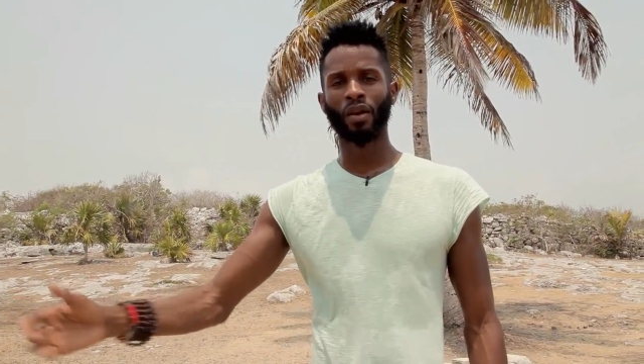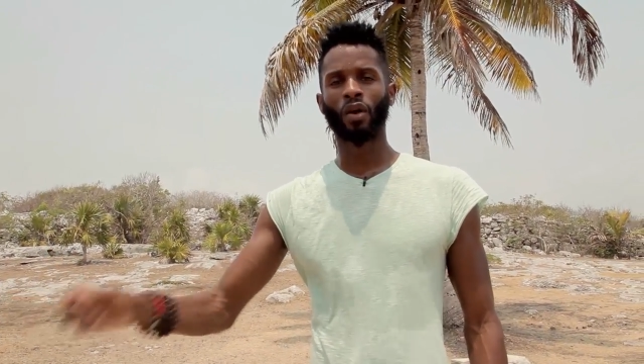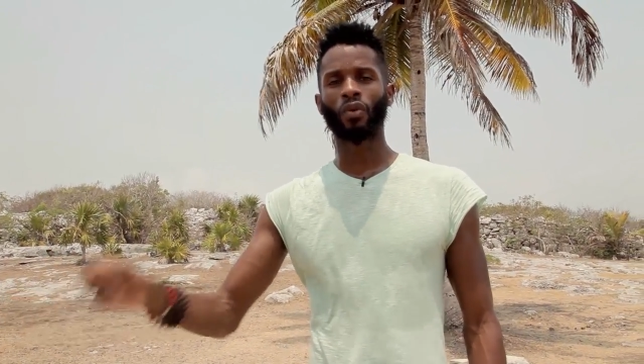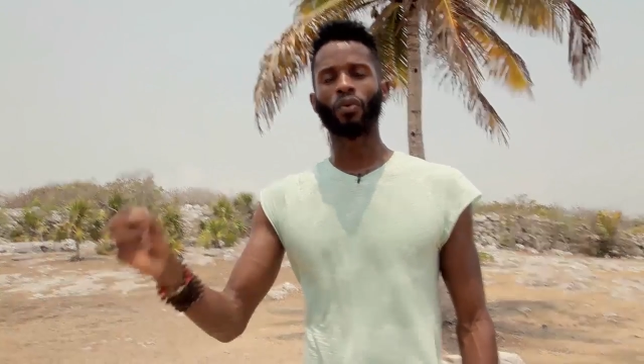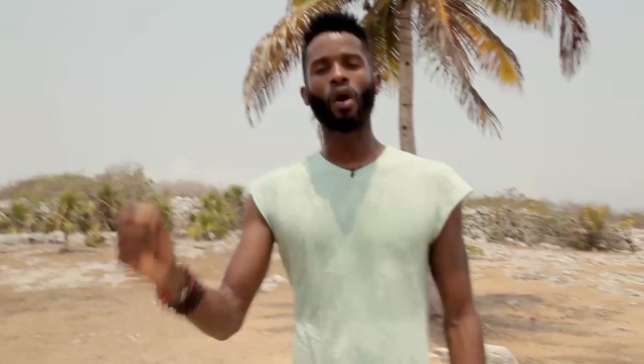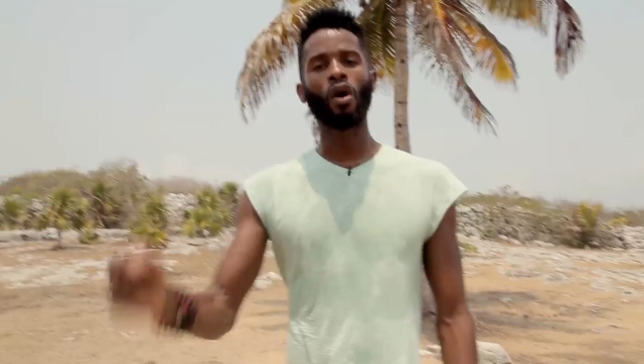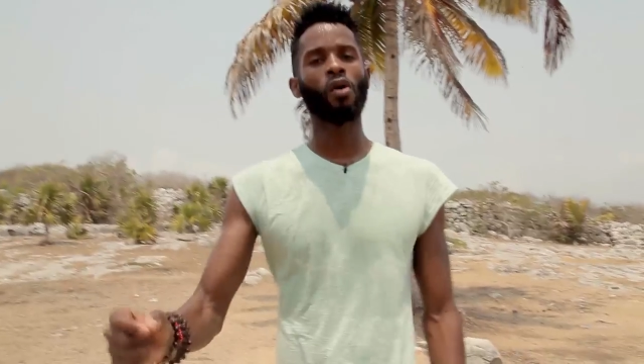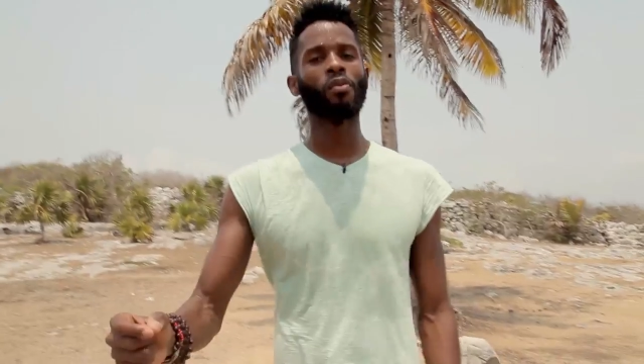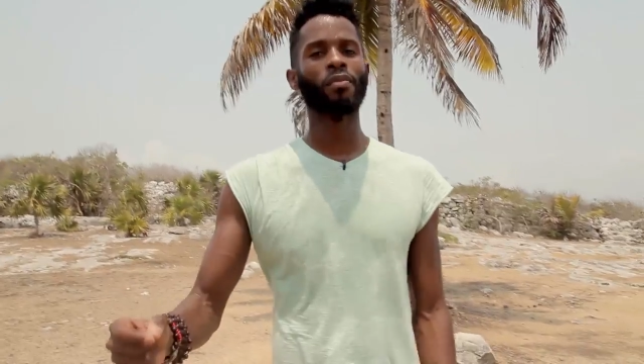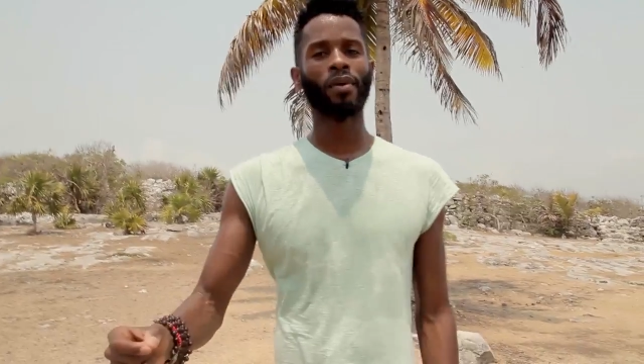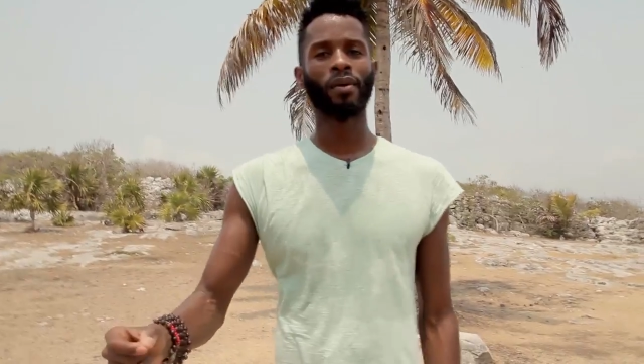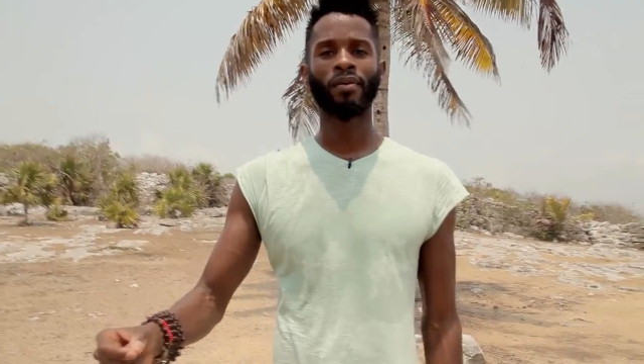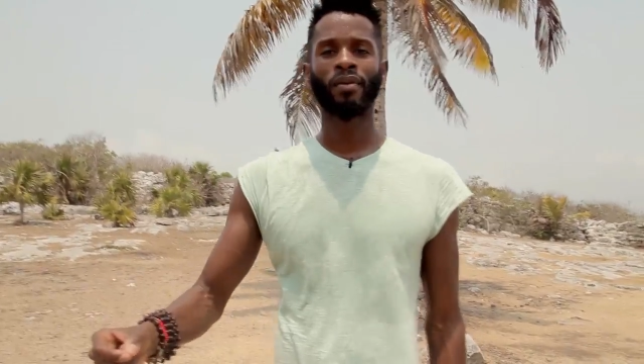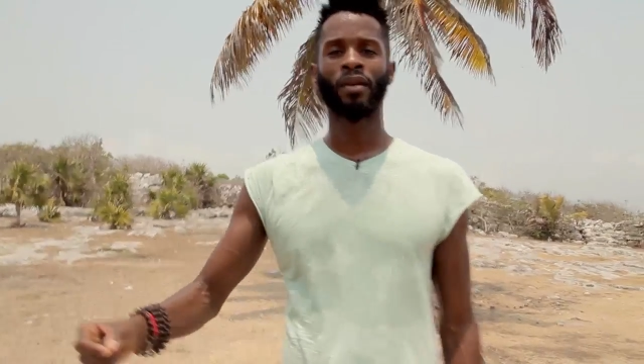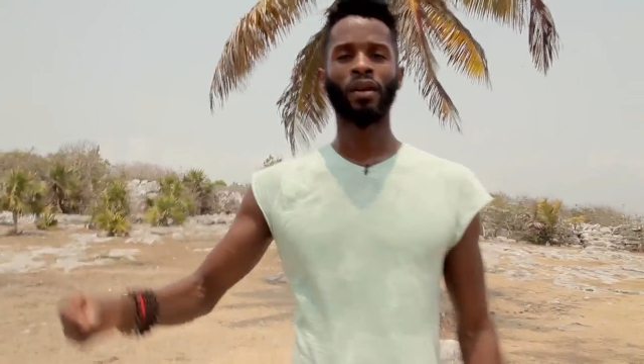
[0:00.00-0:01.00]
Rome,
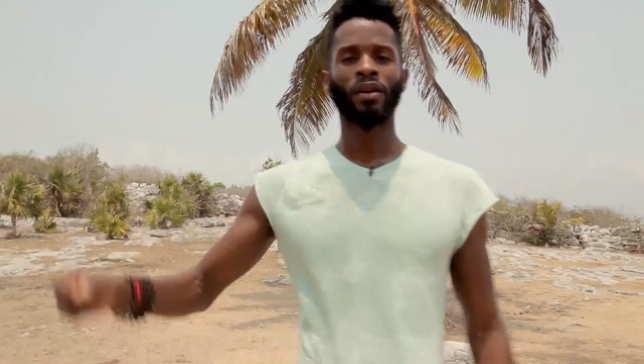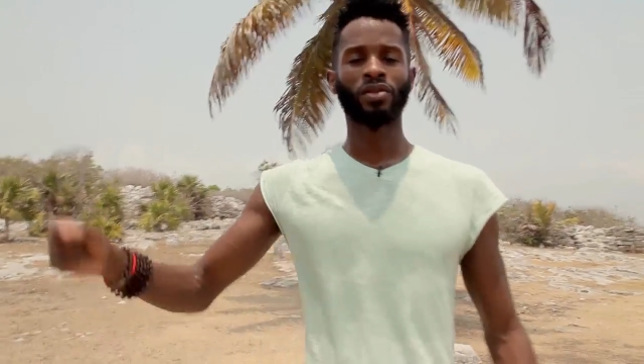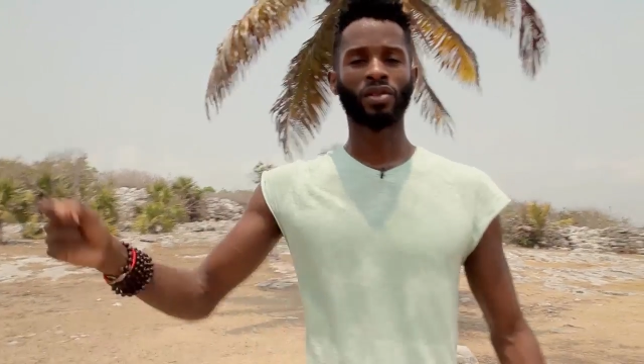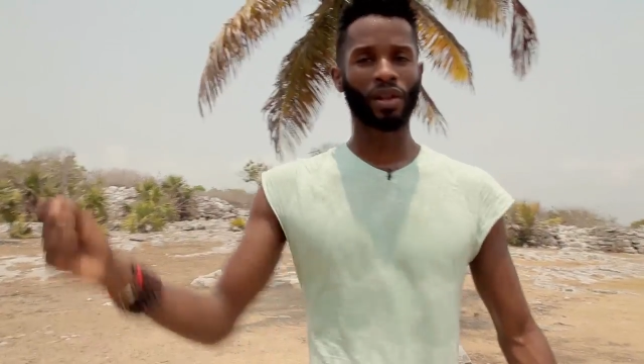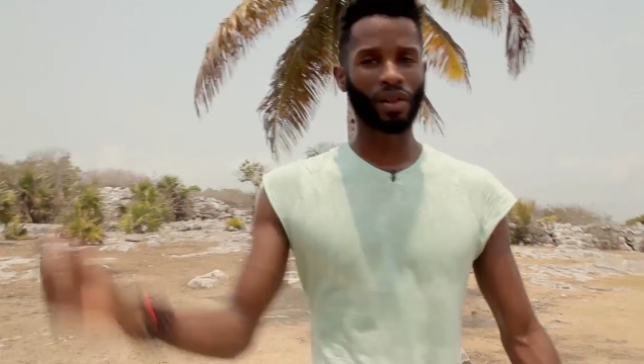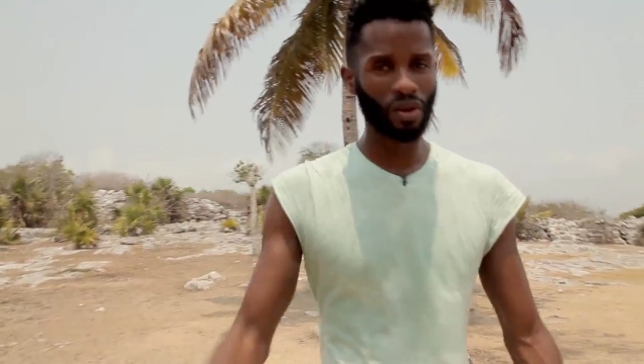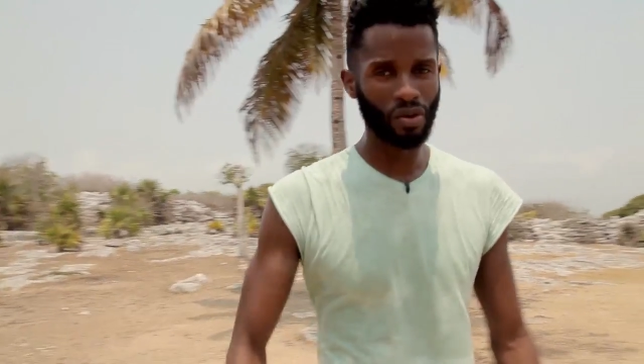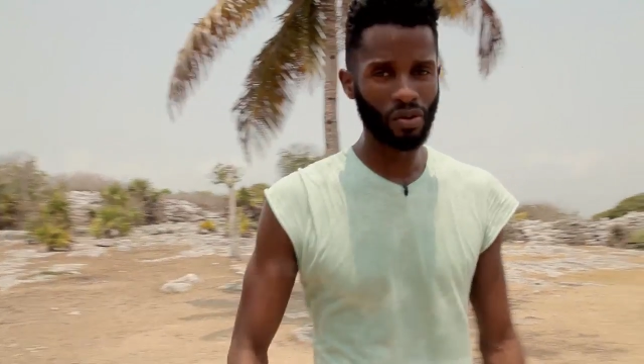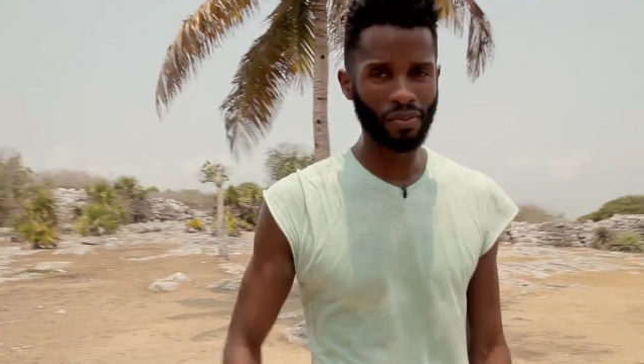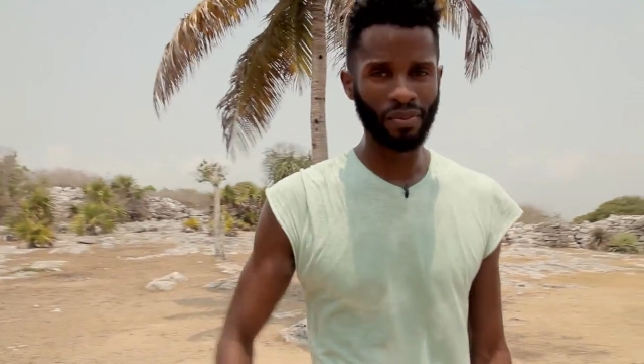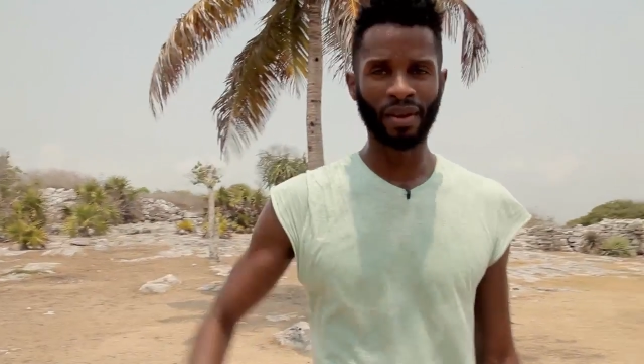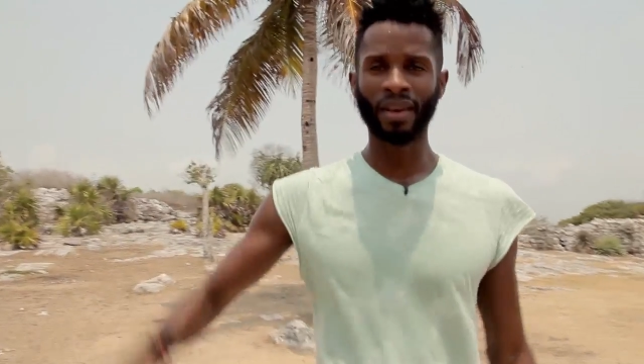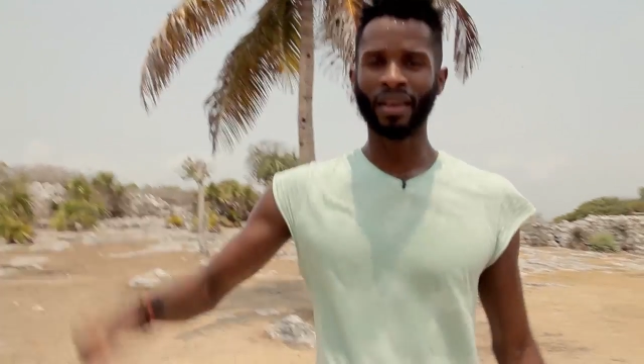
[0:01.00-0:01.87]
Tulum,